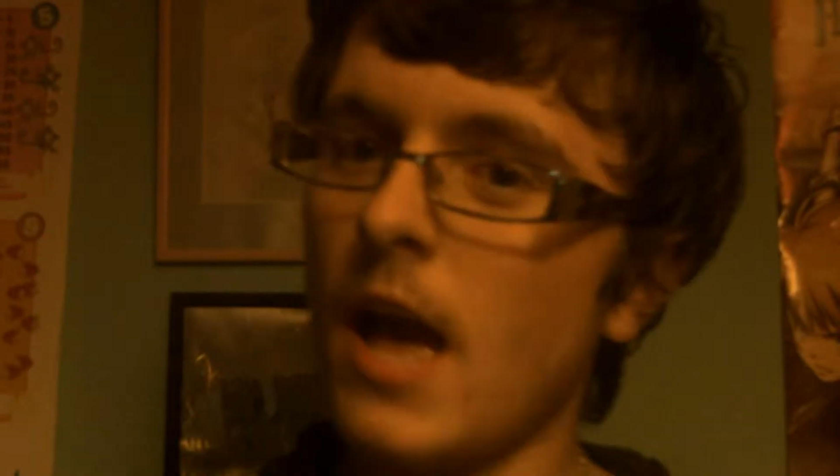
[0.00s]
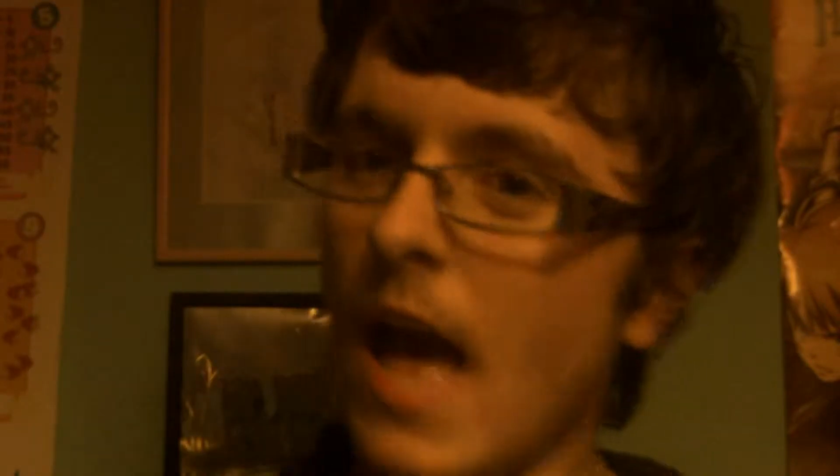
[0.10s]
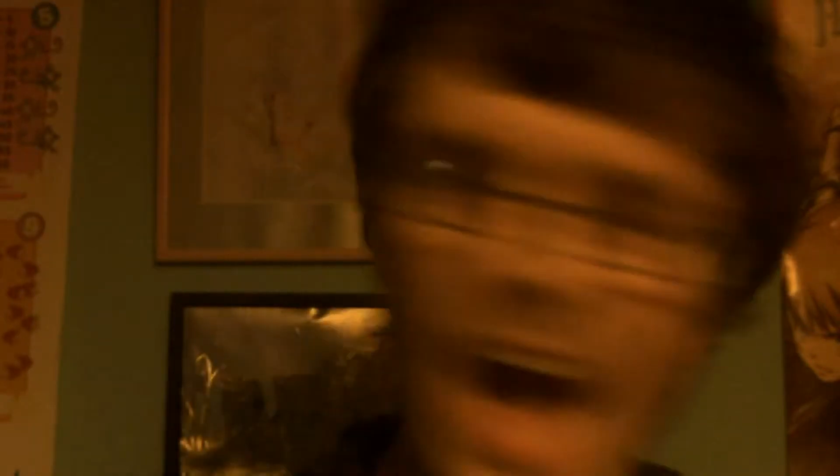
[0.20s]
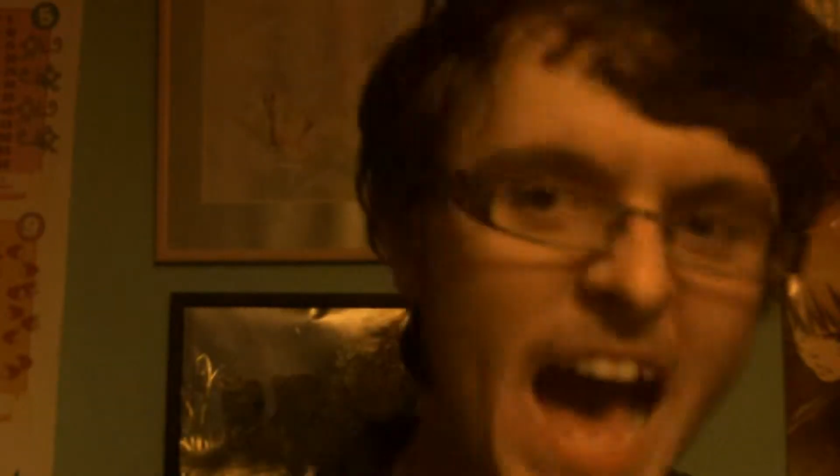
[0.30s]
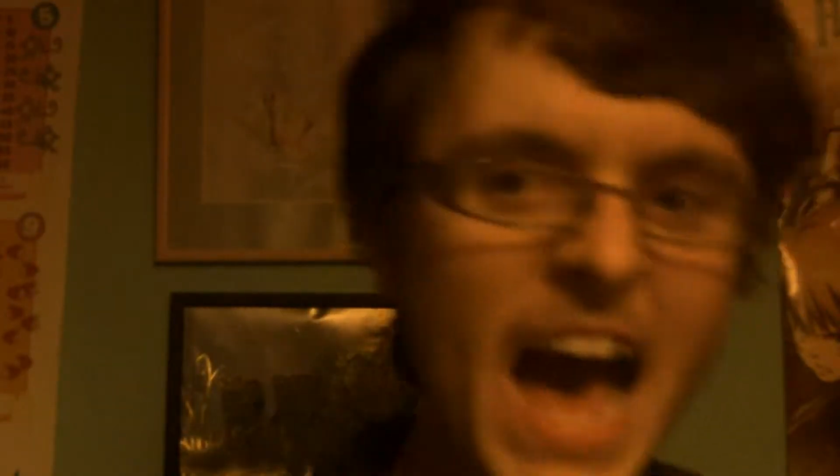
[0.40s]

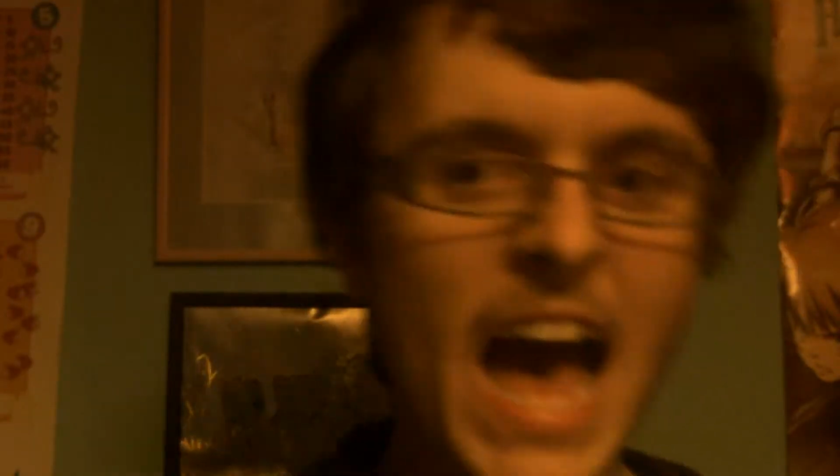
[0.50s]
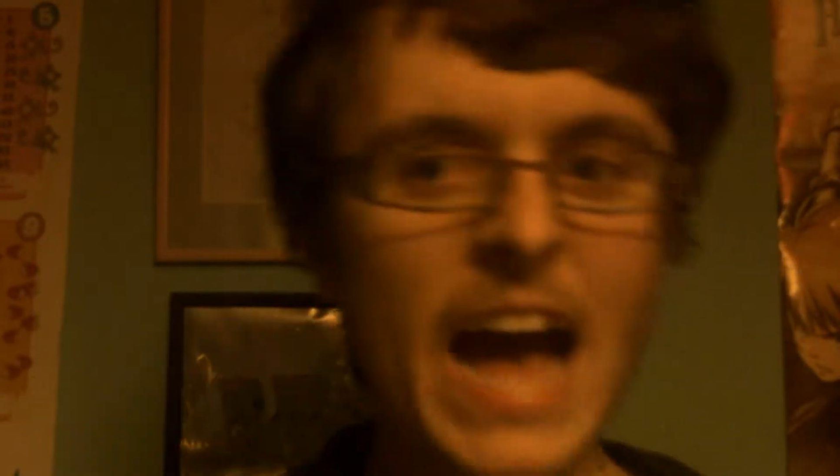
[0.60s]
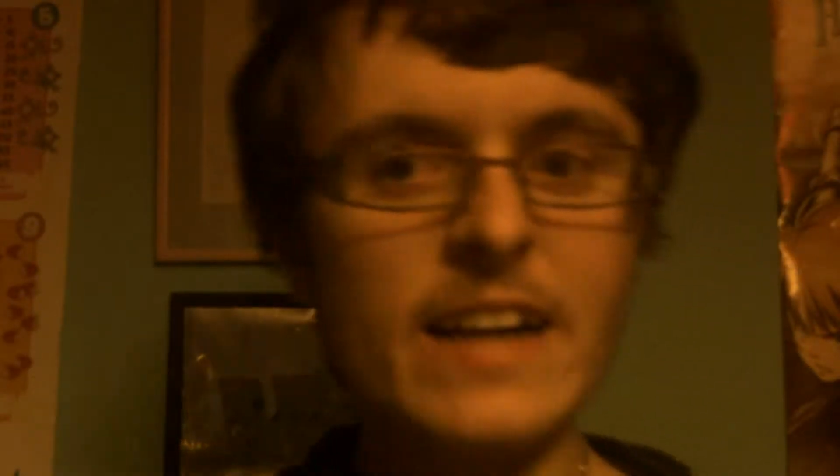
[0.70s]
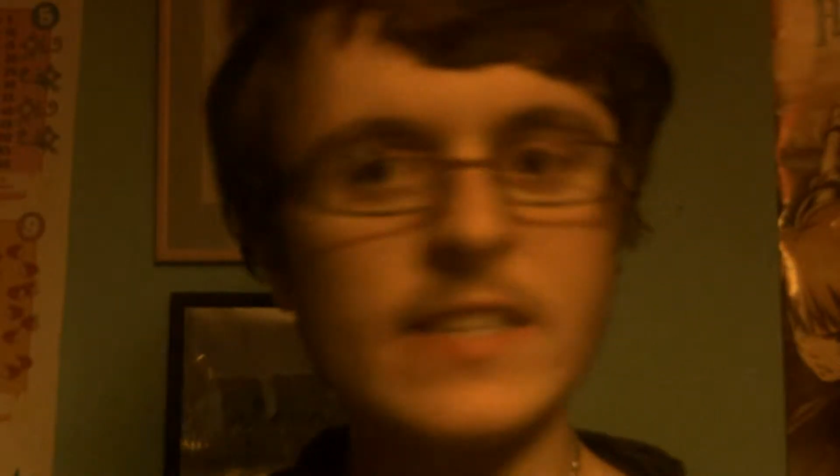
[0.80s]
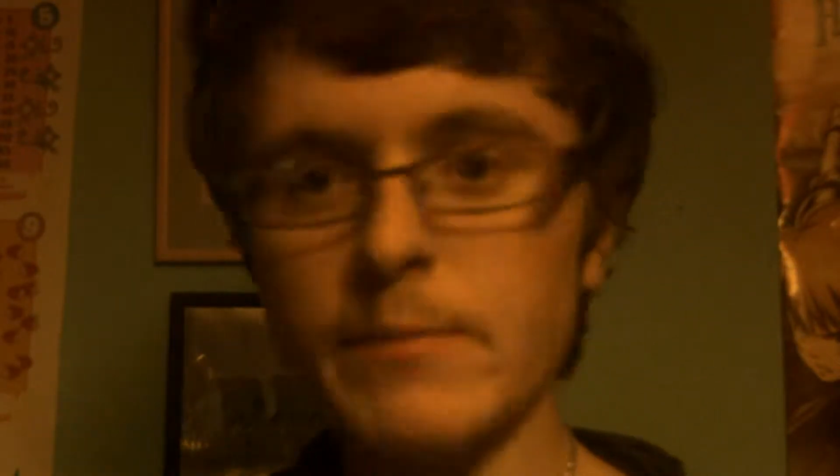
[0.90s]

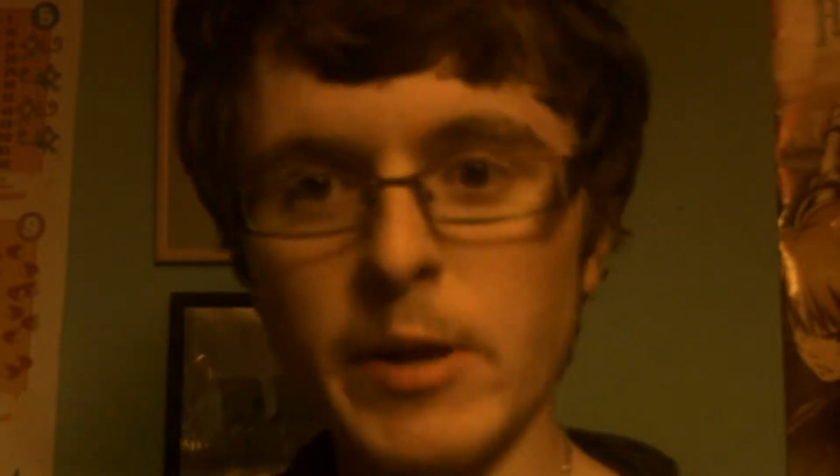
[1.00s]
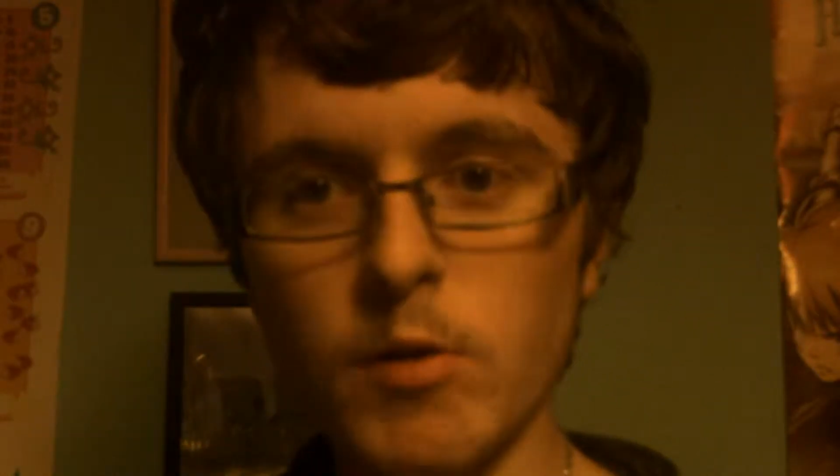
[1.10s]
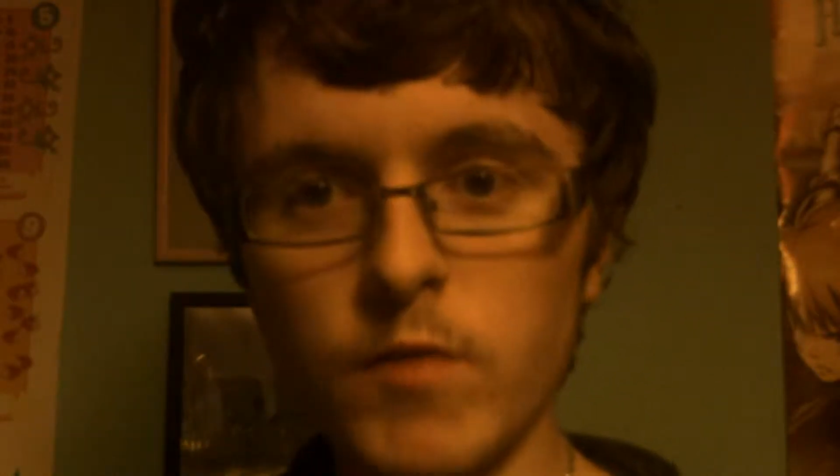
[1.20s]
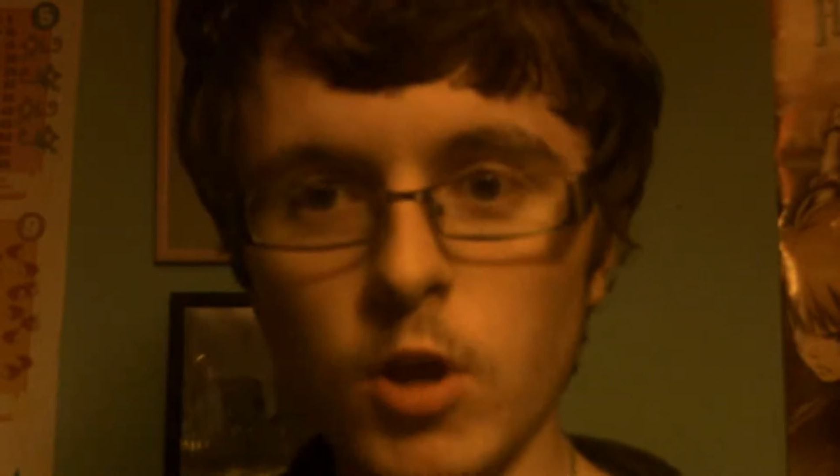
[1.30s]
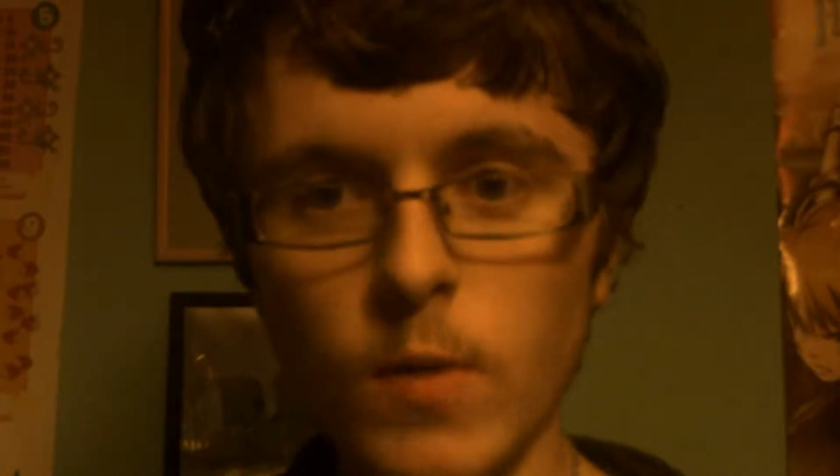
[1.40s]
Ah, so my
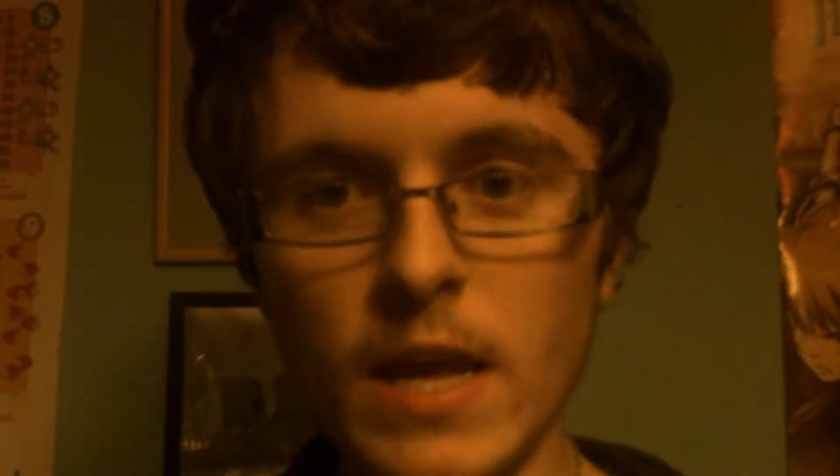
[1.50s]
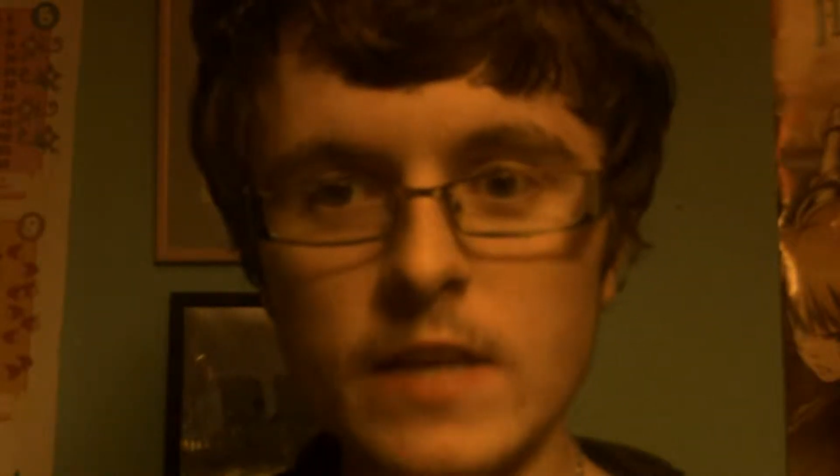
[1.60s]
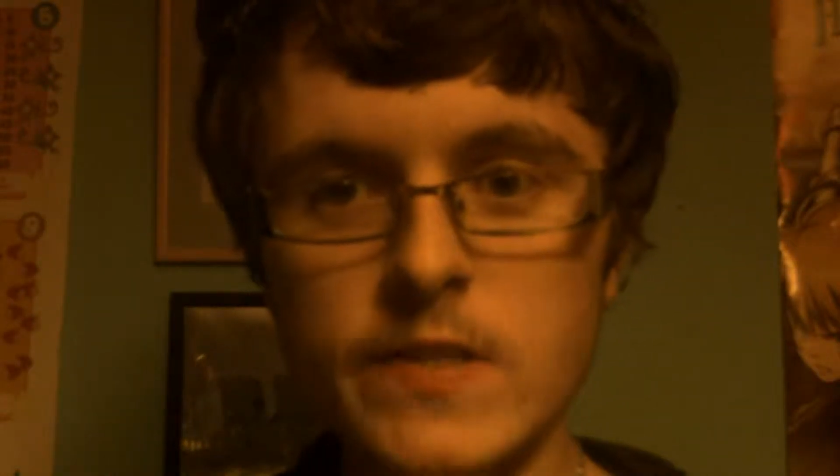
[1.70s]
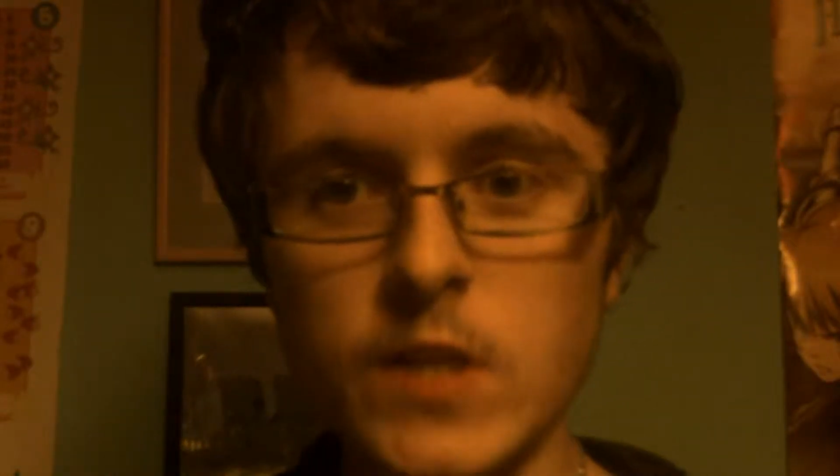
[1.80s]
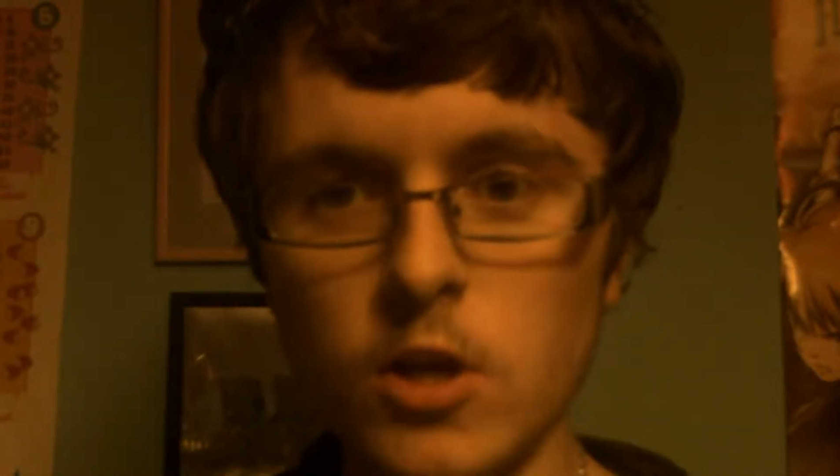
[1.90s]
review
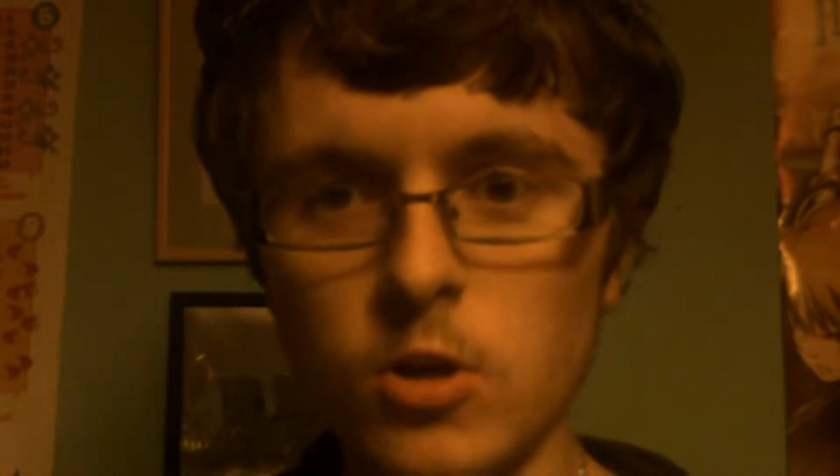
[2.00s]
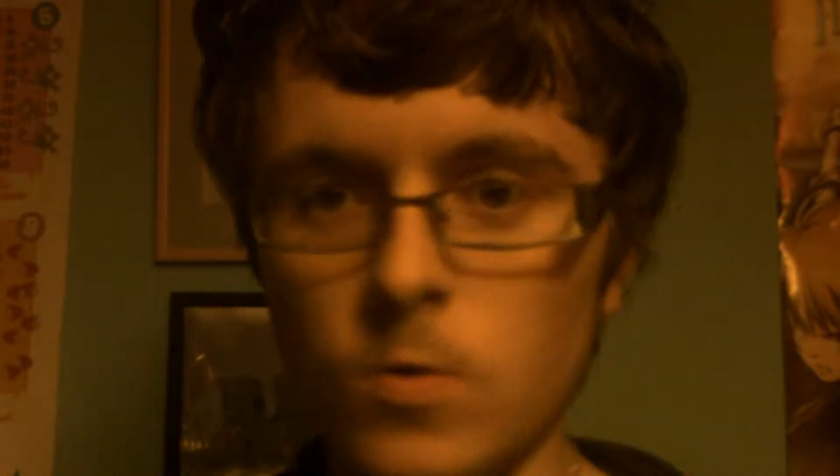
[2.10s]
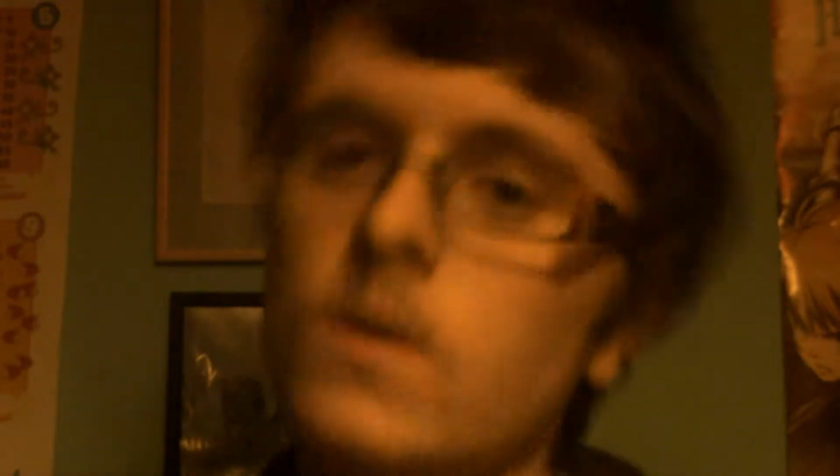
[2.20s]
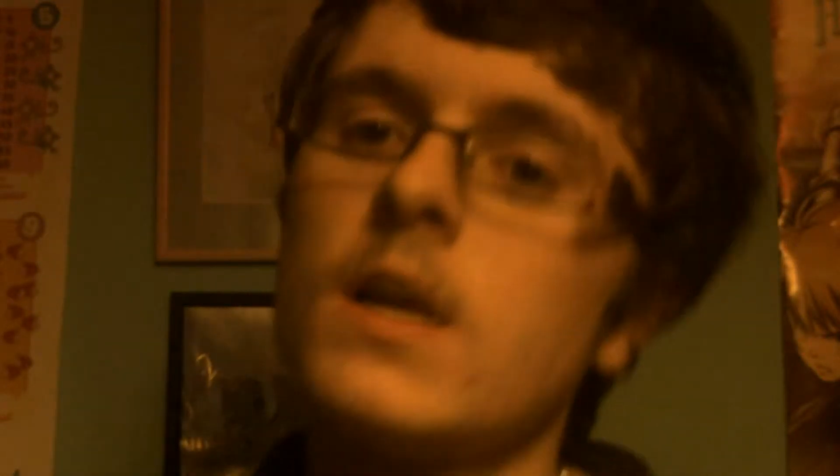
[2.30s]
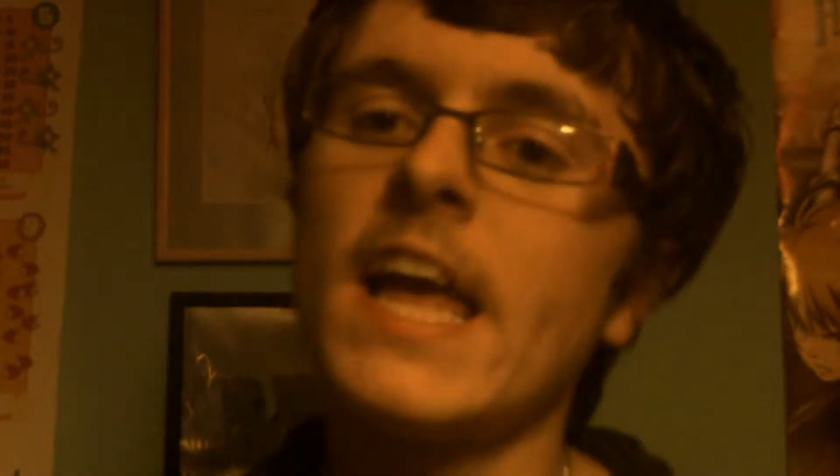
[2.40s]
is to